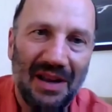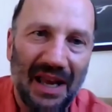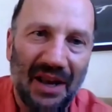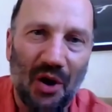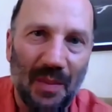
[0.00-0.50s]

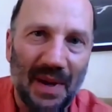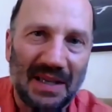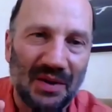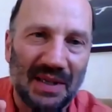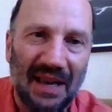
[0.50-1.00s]

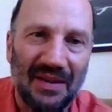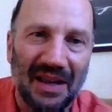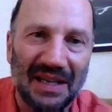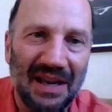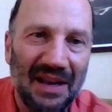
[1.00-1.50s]
economist who said
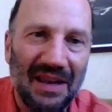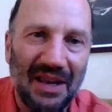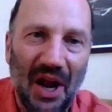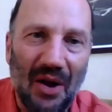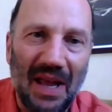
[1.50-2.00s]
that,
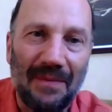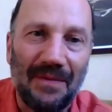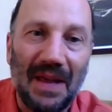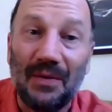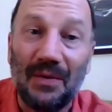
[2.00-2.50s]

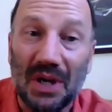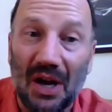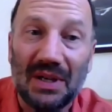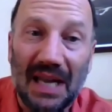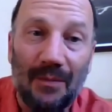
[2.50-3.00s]
if you
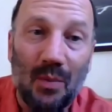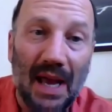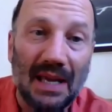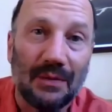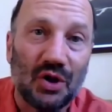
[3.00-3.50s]
don't have
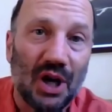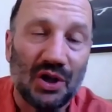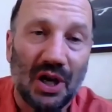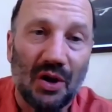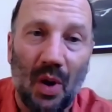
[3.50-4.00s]
ways of
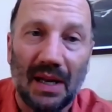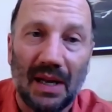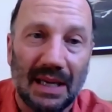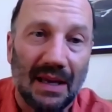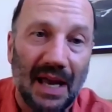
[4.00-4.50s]
judging quality,